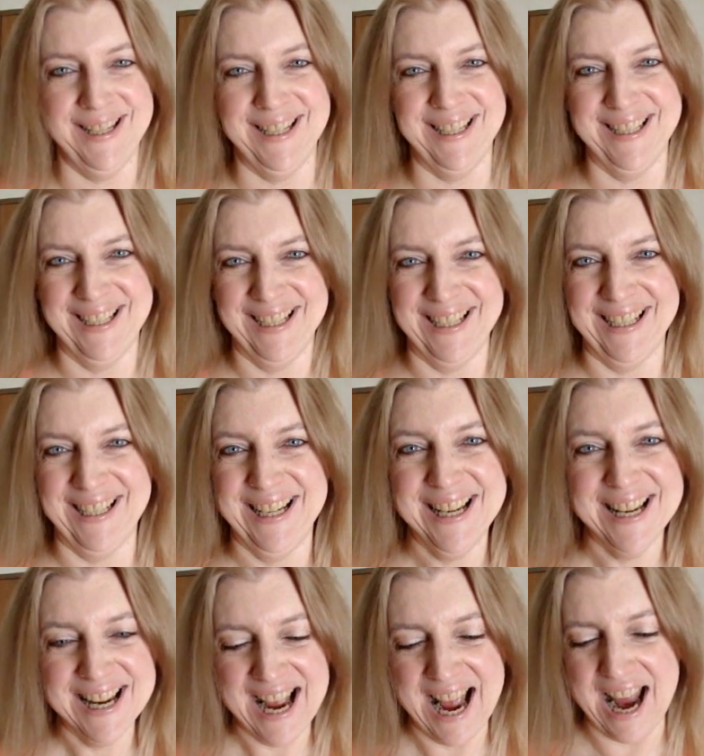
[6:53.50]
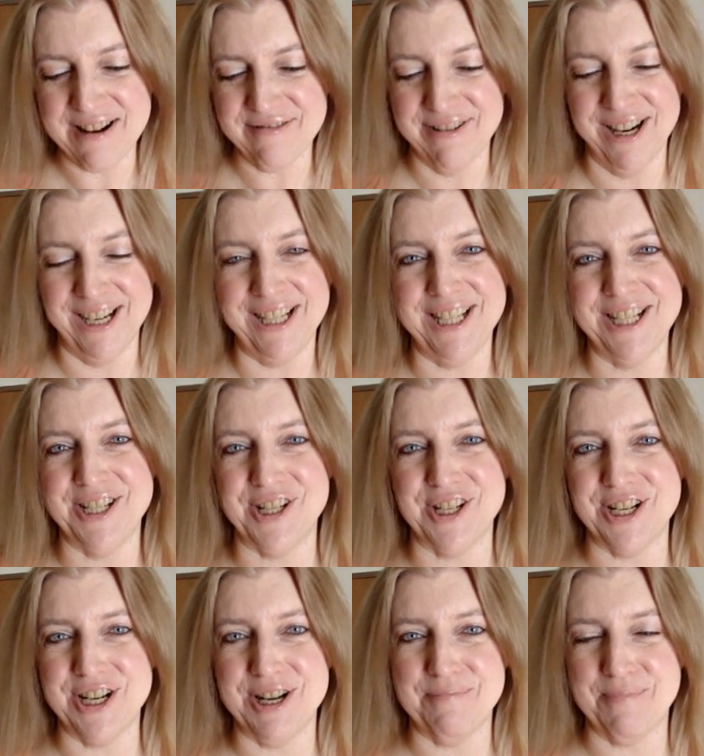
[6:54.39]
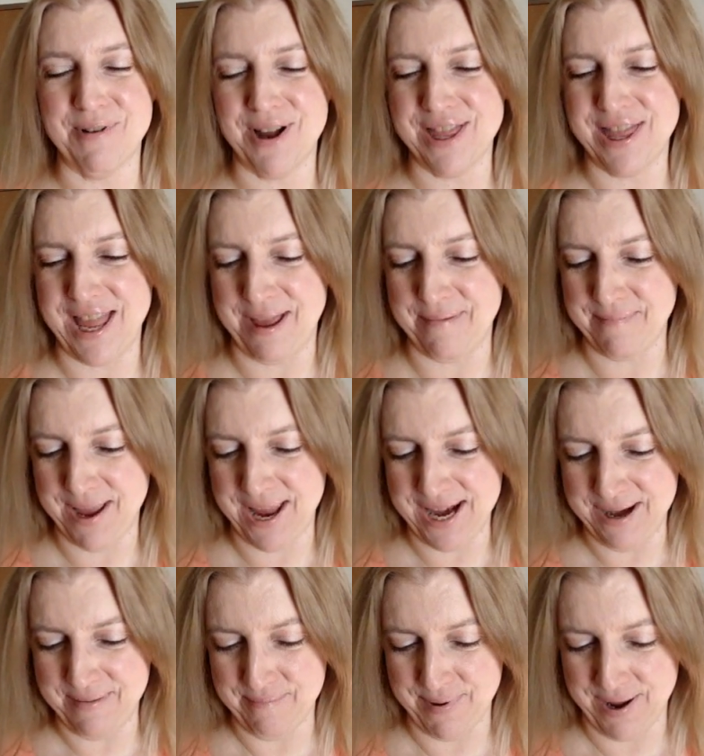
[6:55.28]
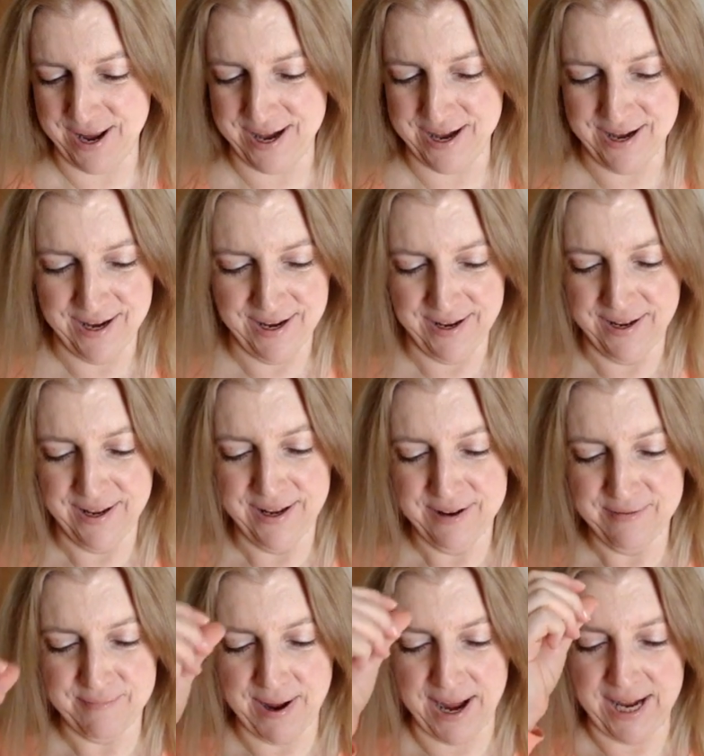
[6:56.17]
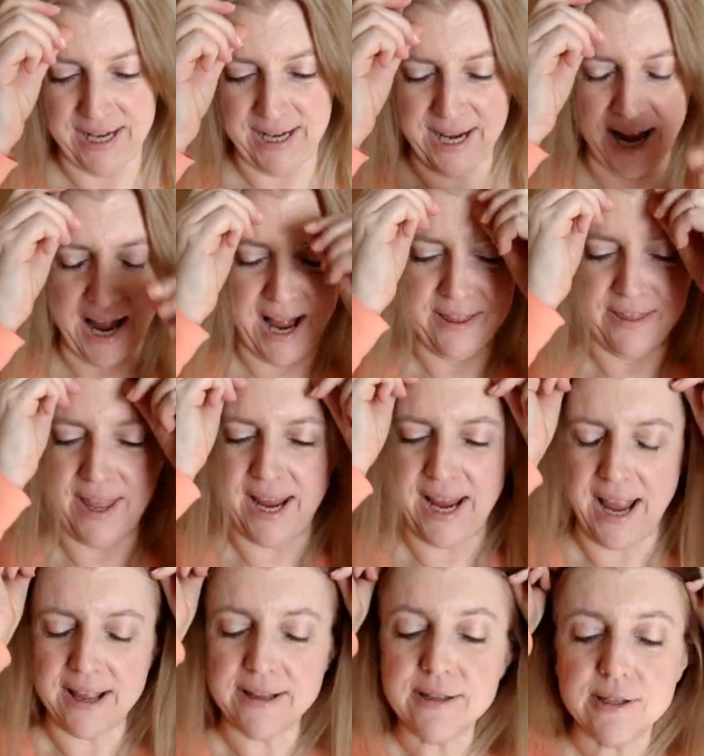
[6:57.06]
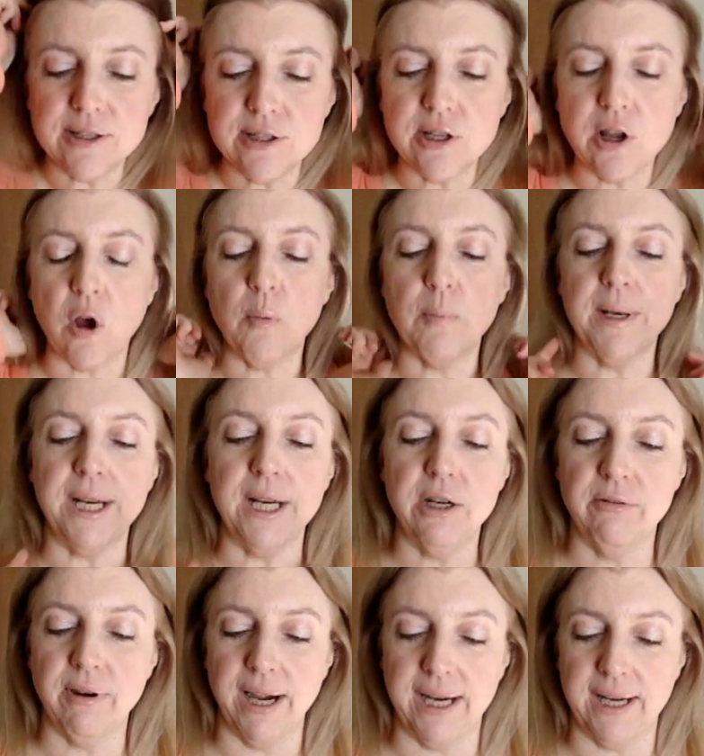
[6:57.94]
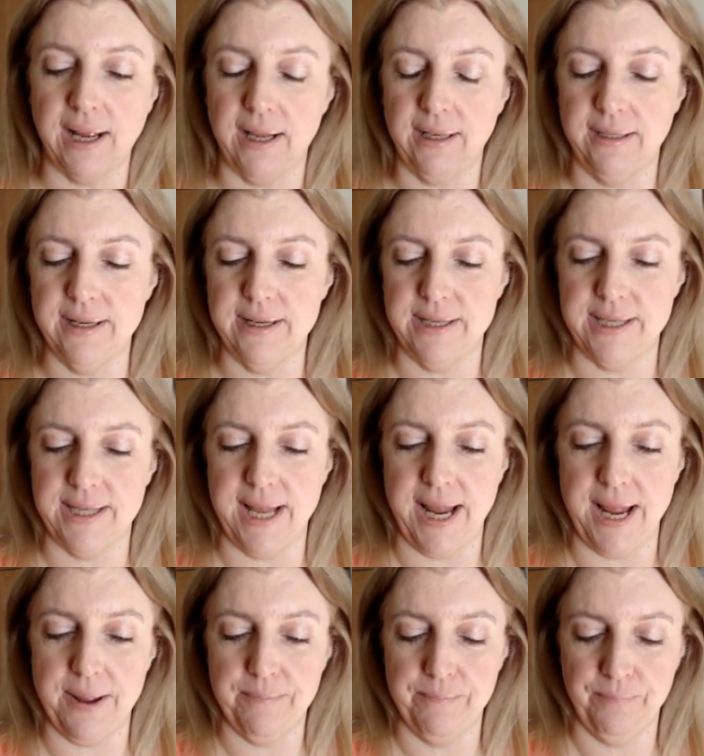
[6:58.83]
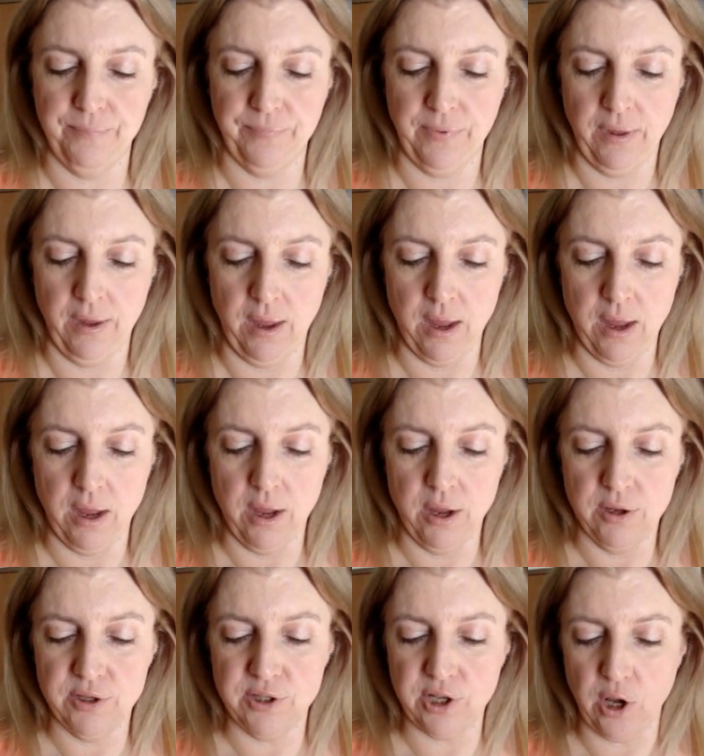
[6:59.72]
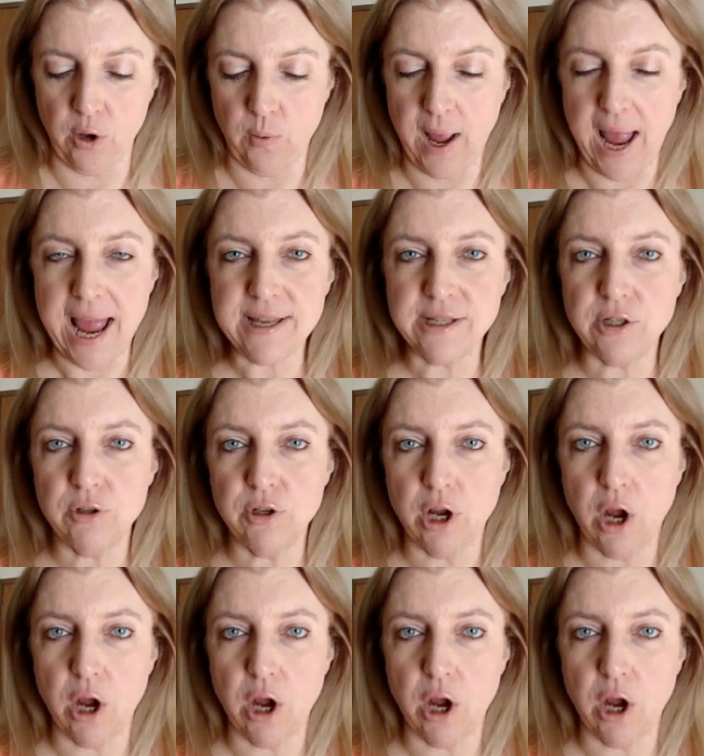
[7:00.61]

I really shouldn't have bought that many but my god they had so many great colors there so as you